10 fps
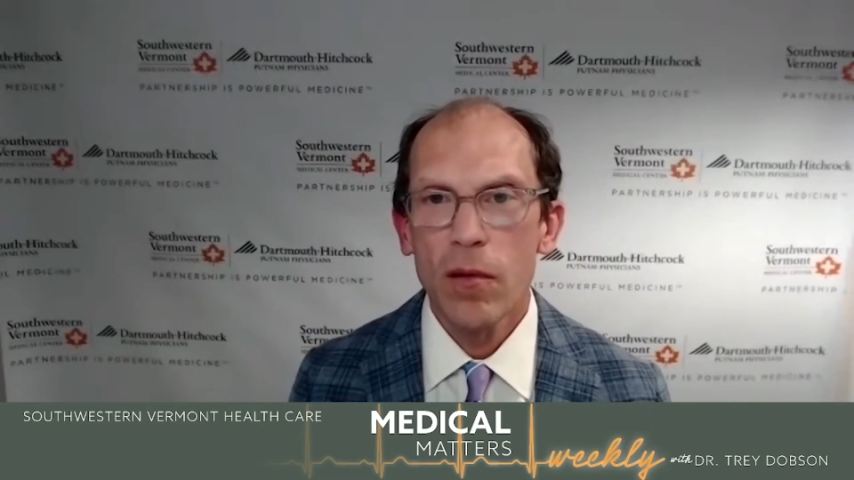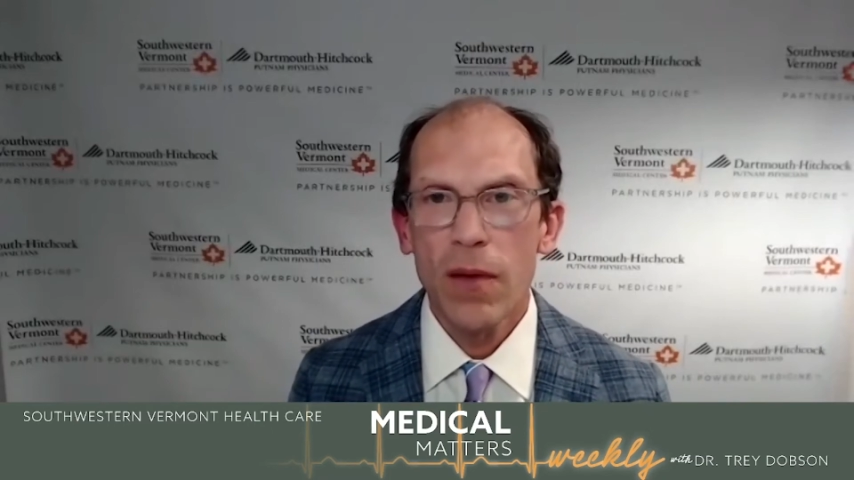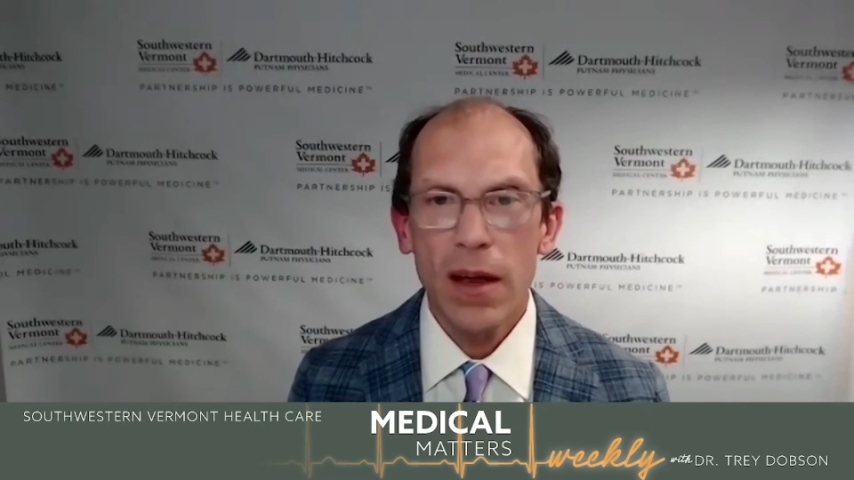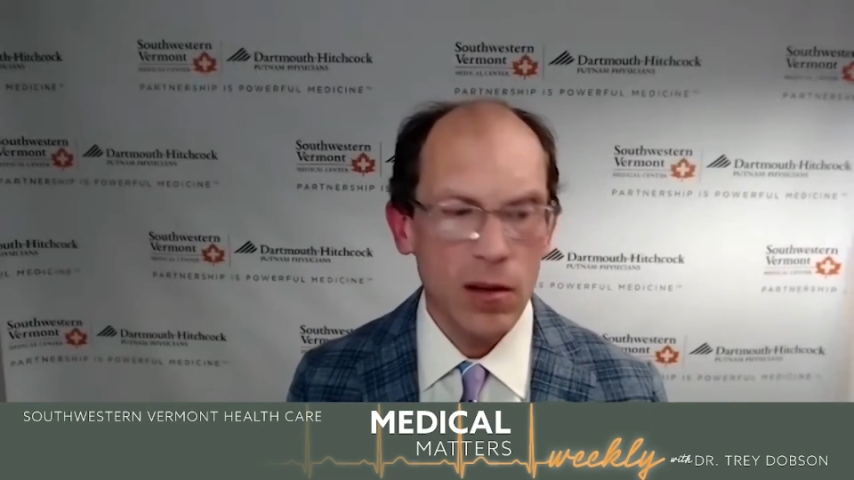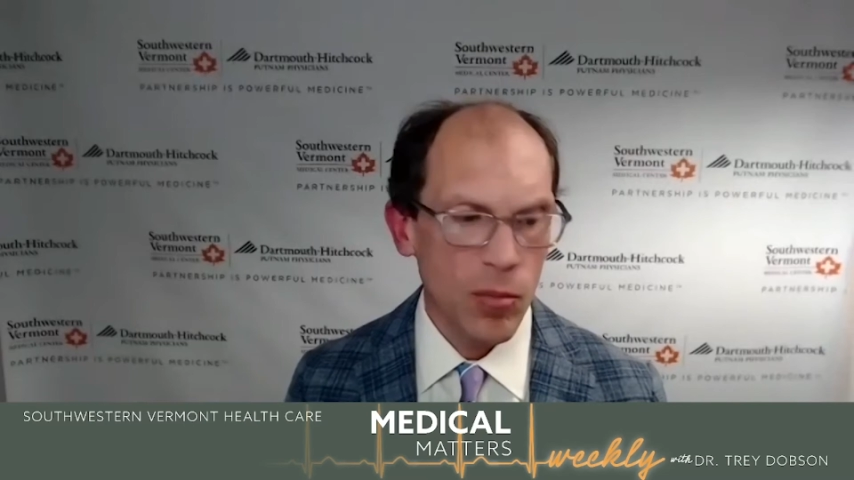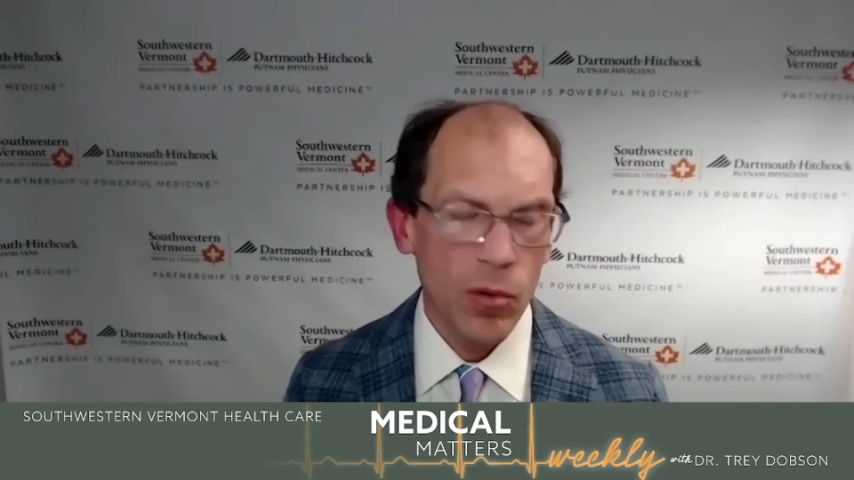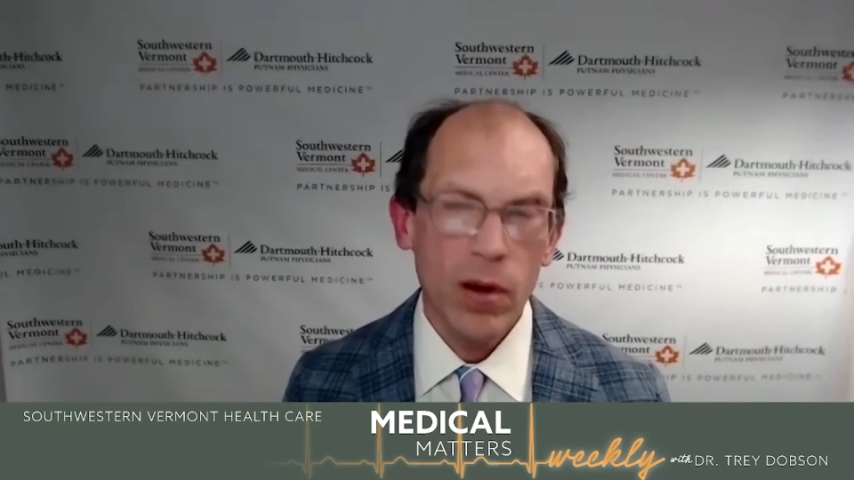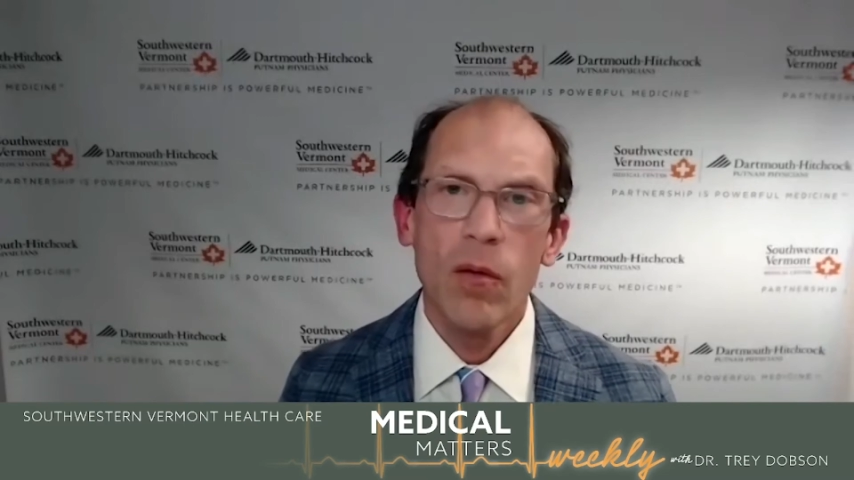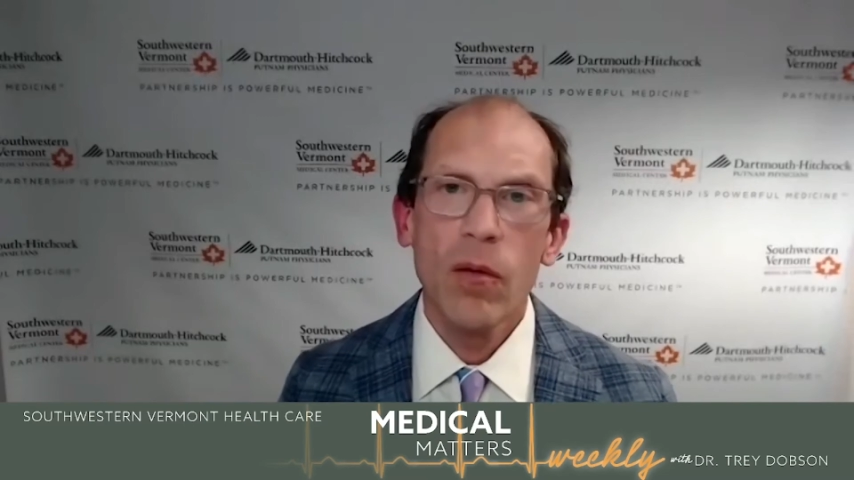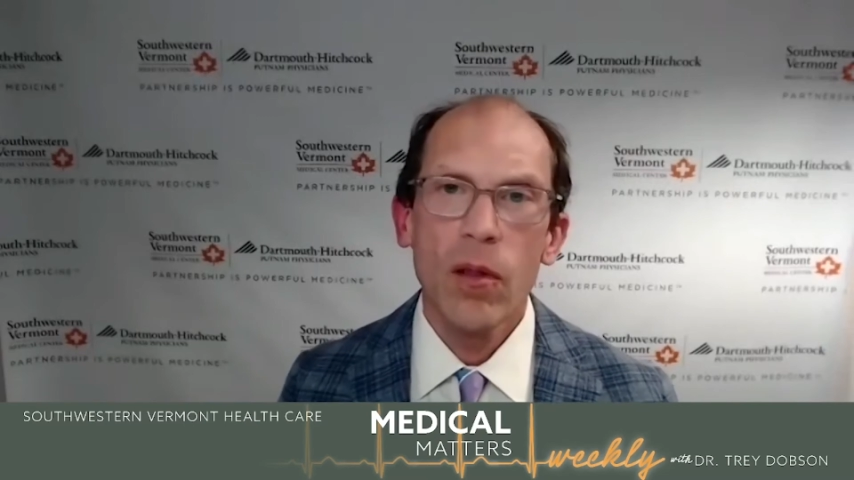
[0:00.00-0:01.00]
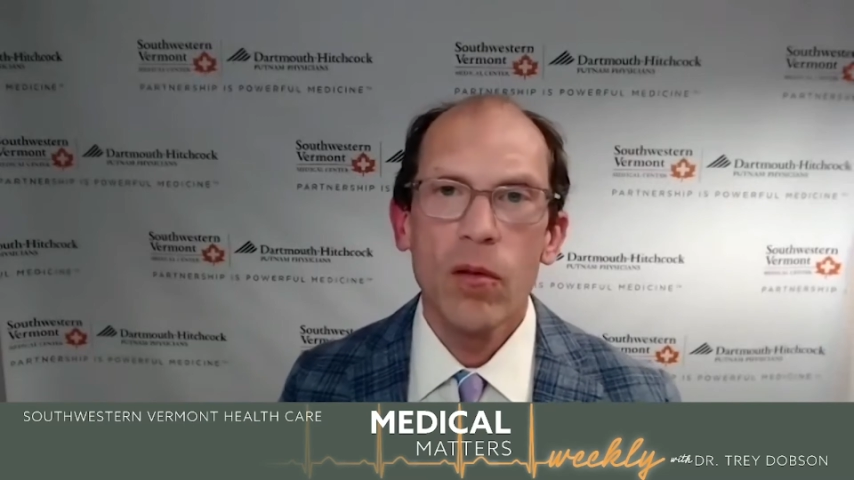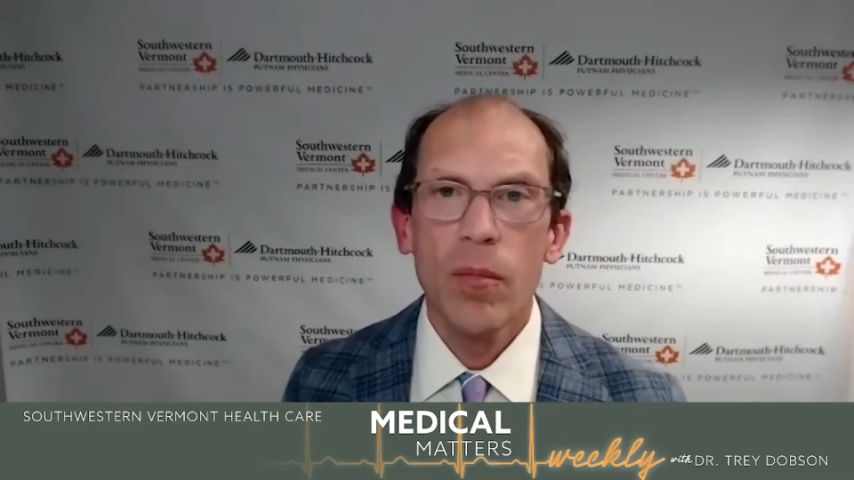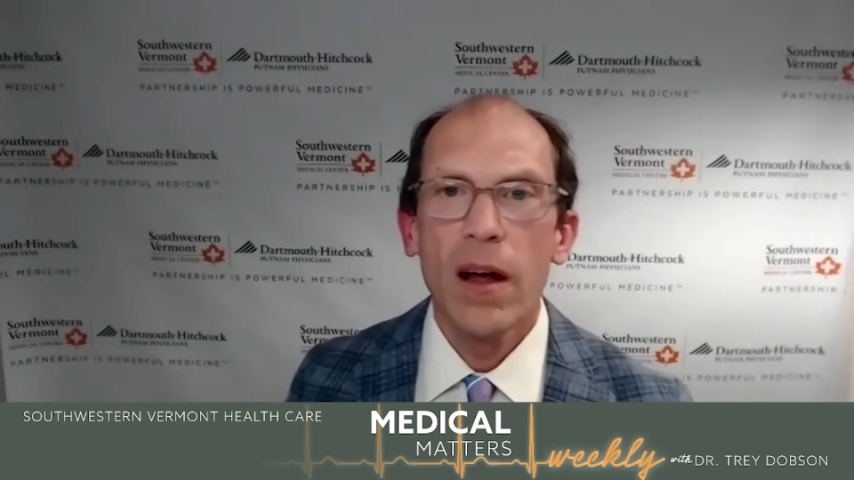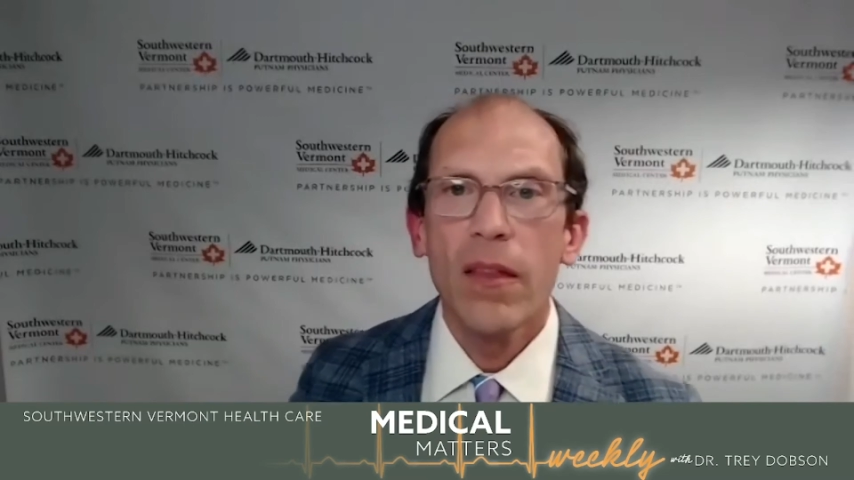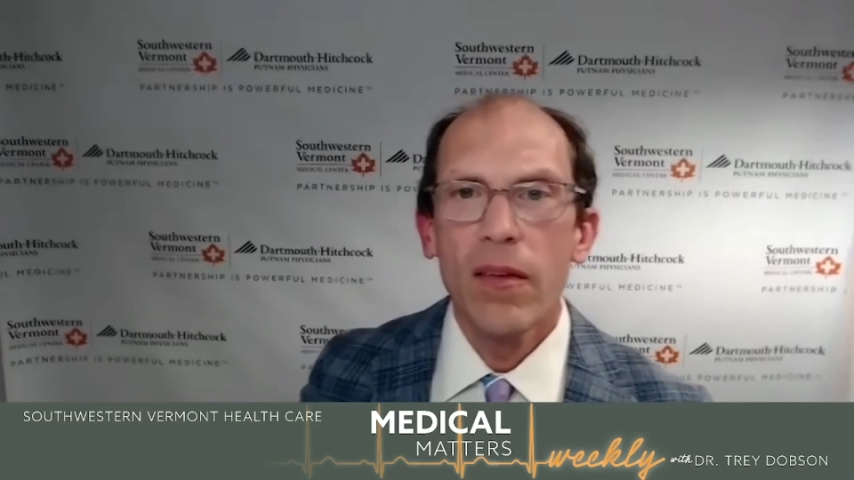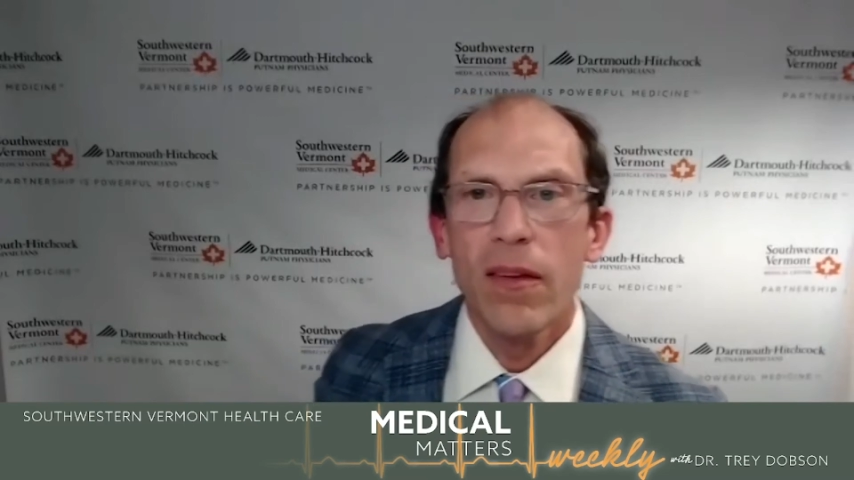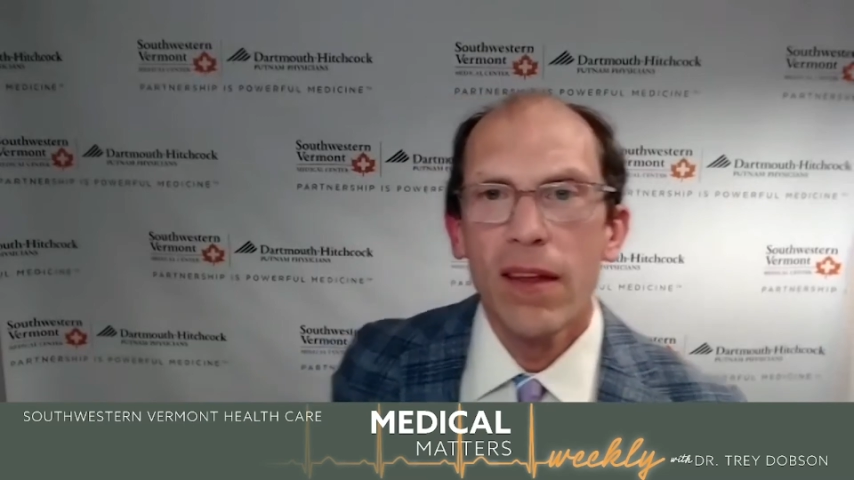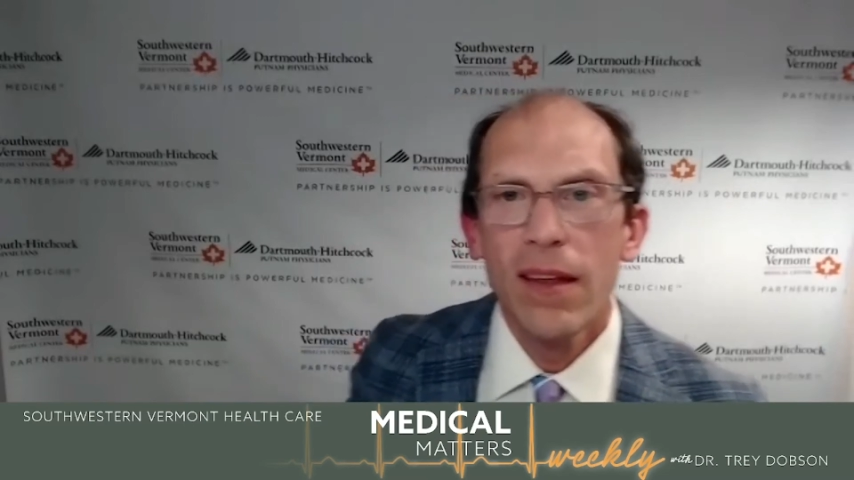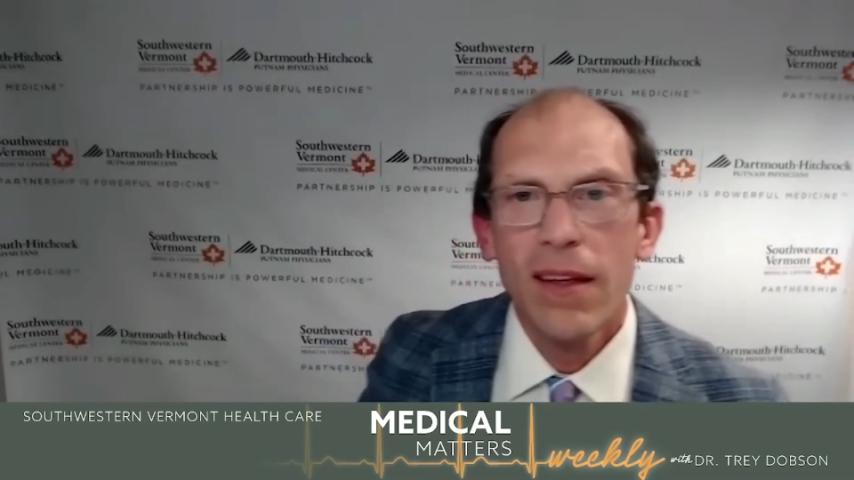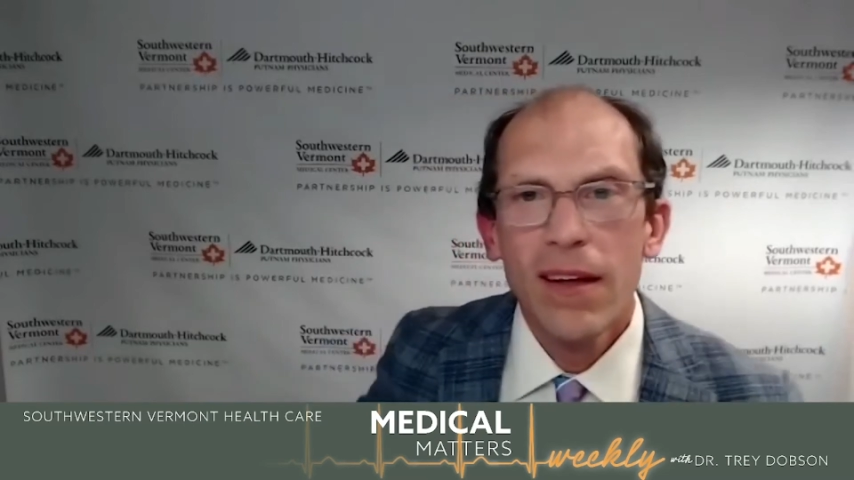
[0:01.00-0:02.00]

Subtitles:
your vantage point over those months?